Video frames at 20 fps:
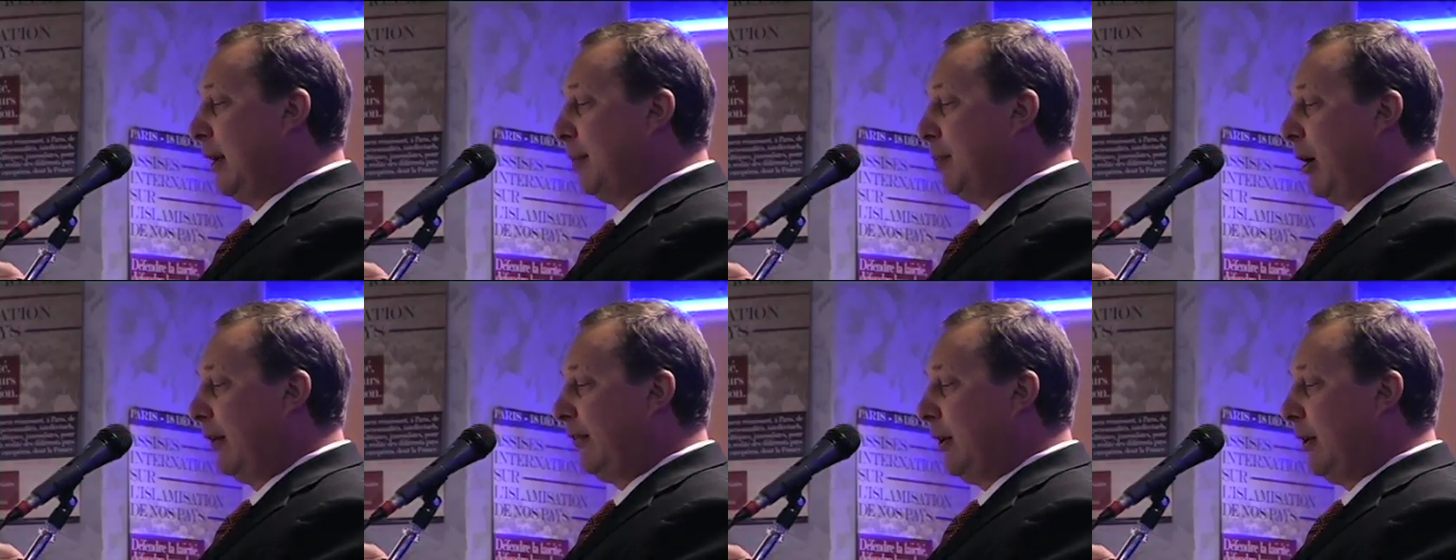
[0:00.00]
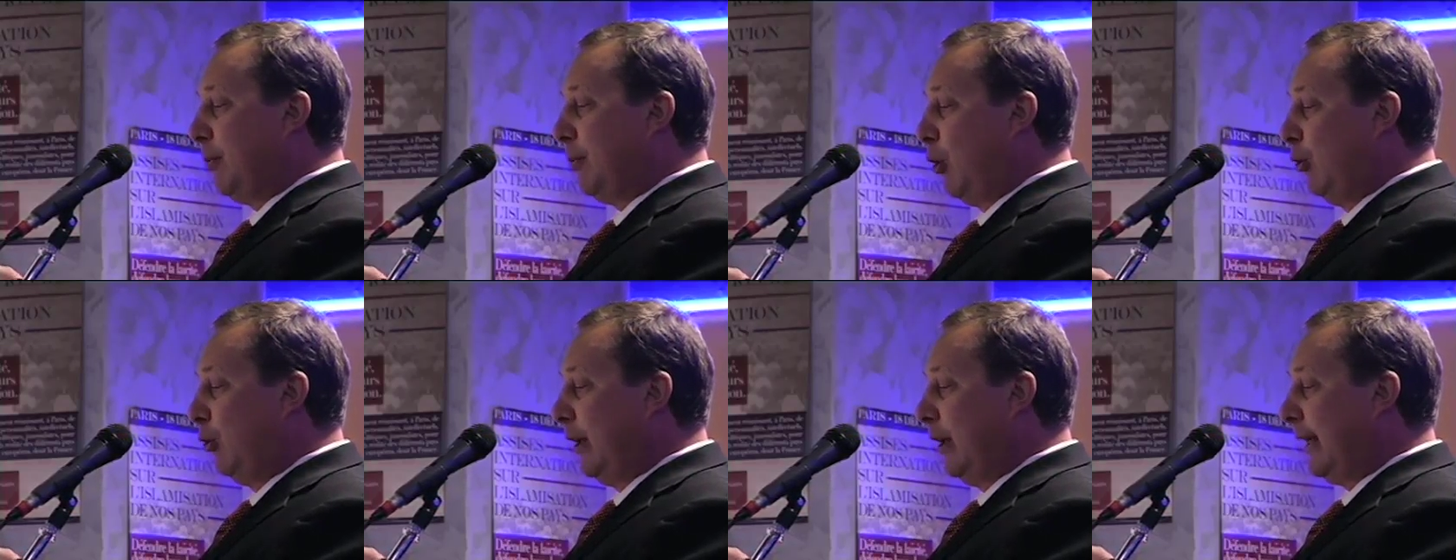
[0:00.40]
the
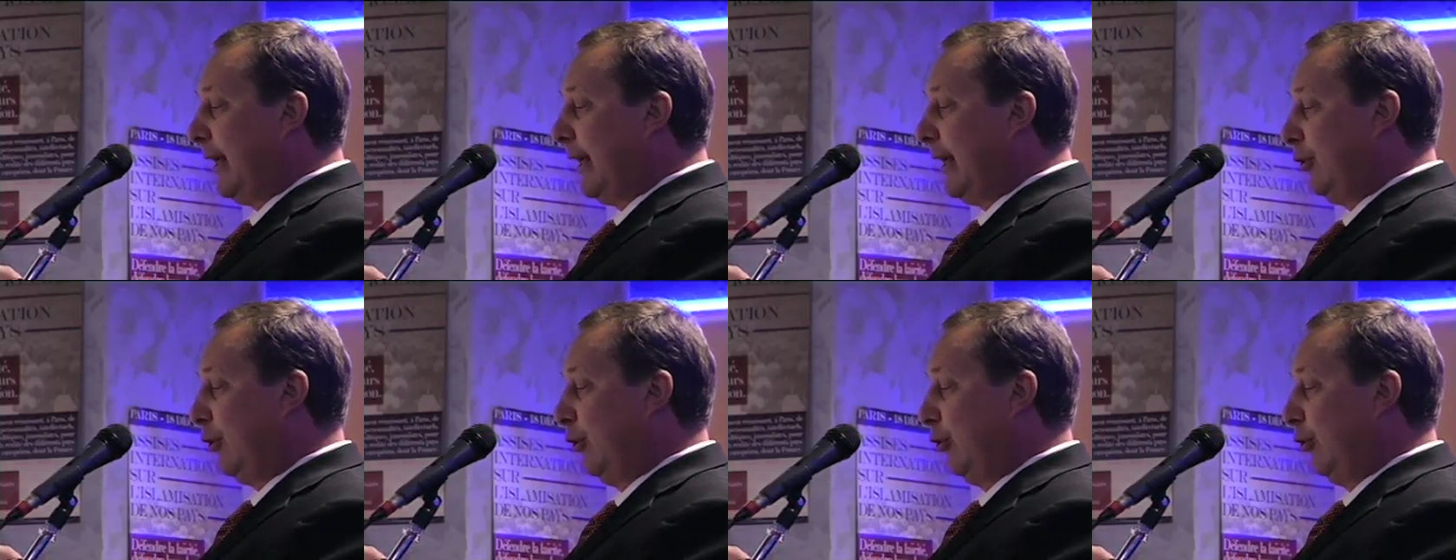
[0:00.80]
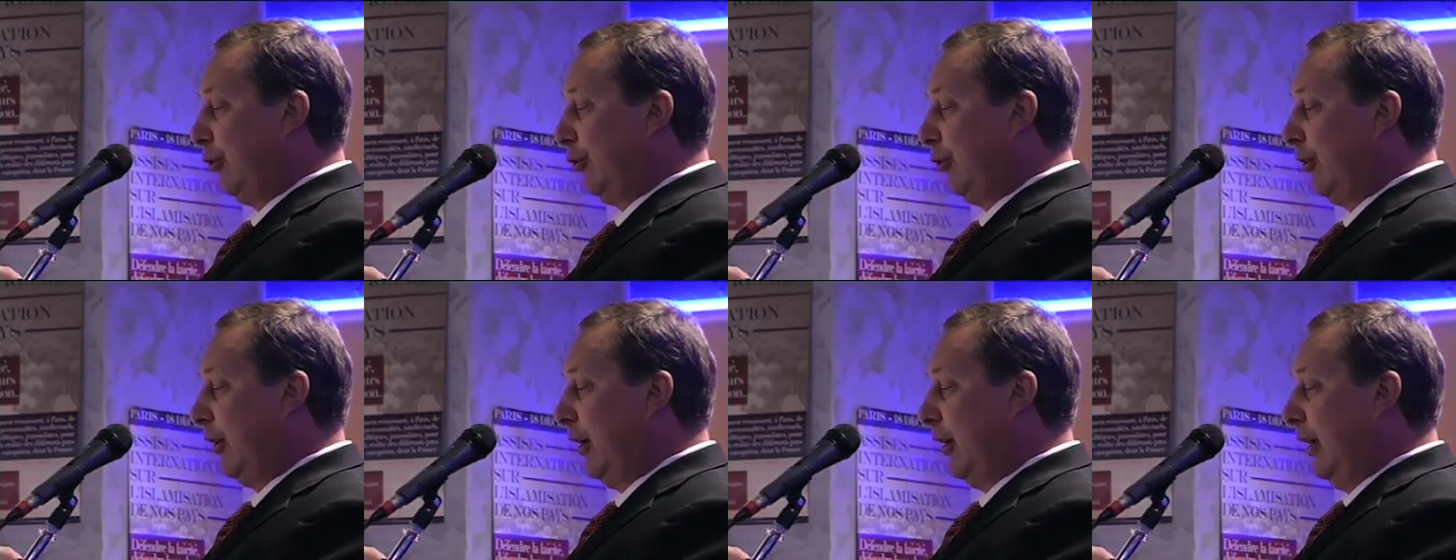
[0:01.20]
Muslim-only
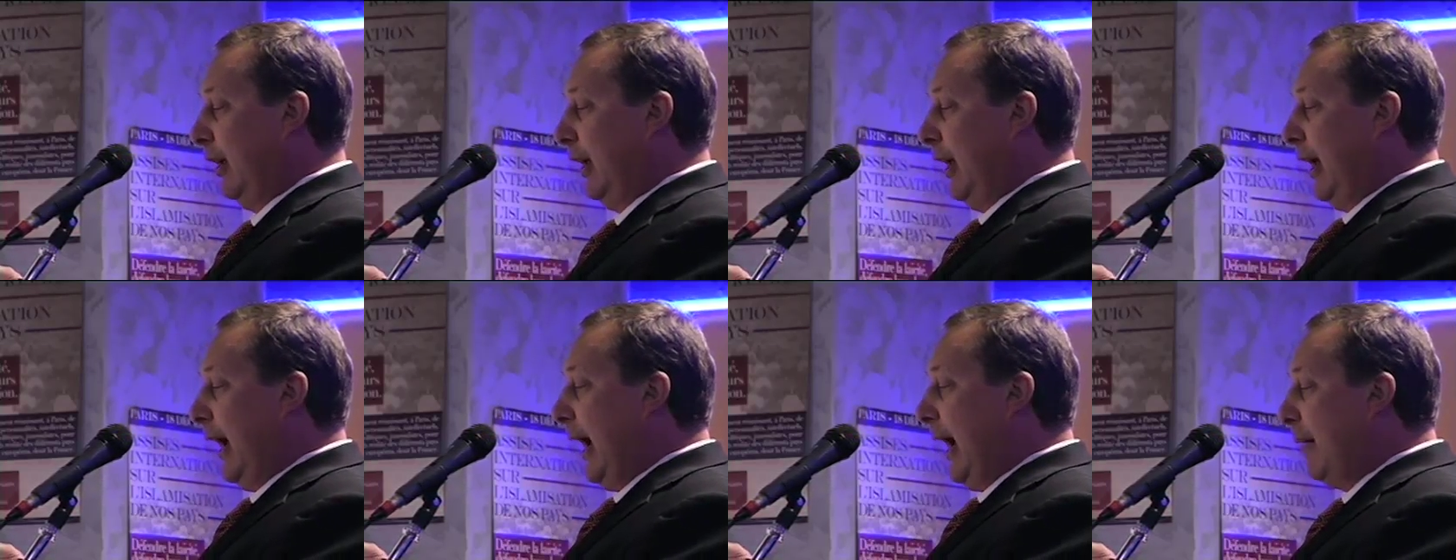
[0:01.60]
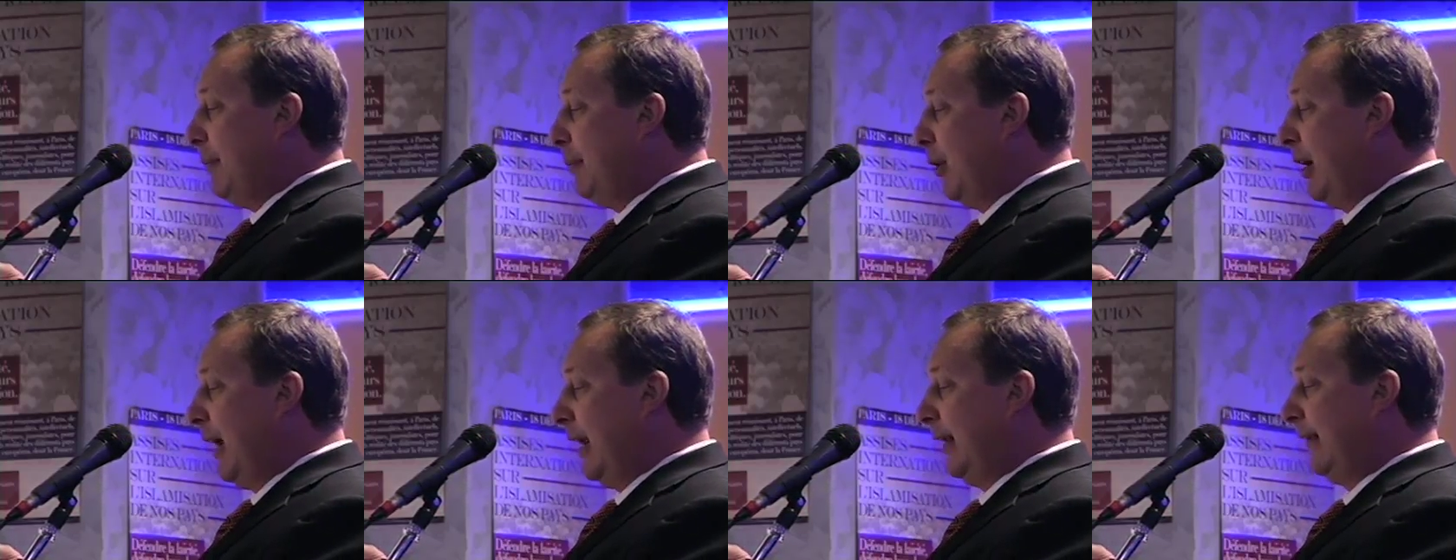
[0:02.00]
ghettos.
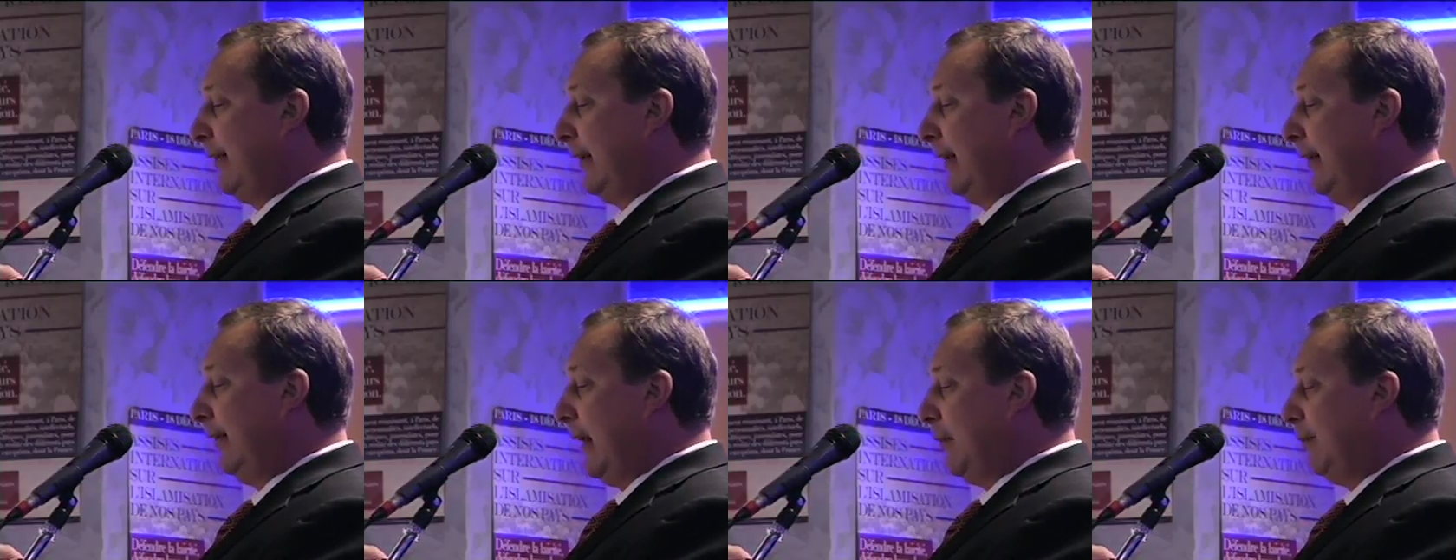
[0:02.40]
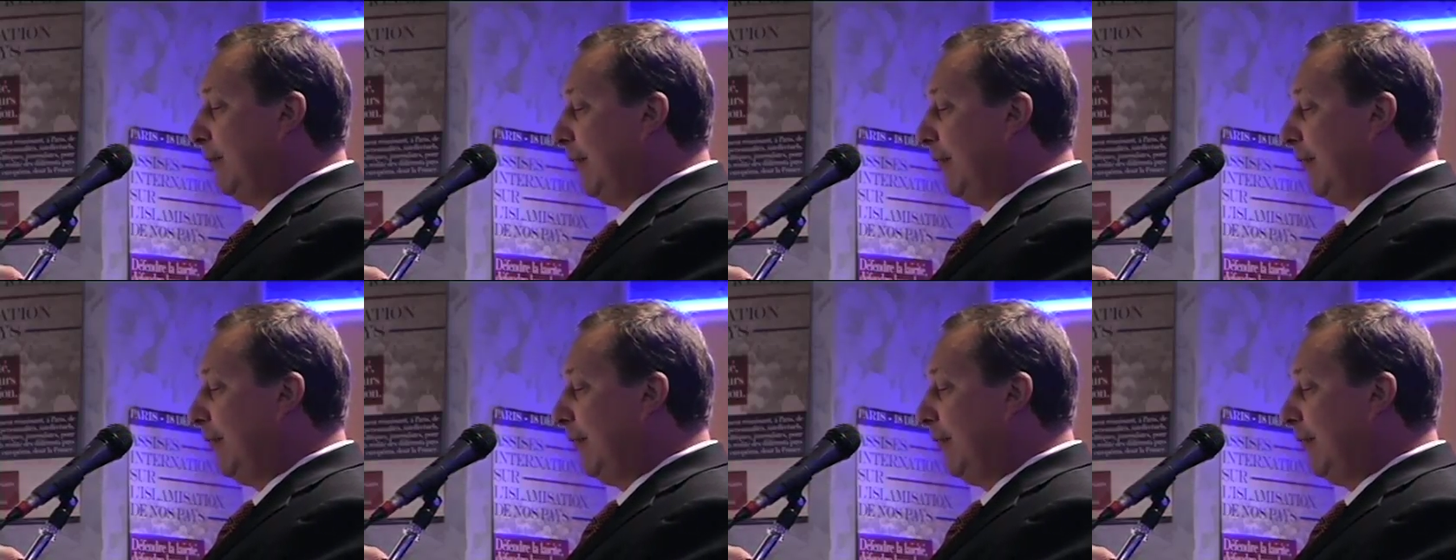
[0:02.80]
Ambulances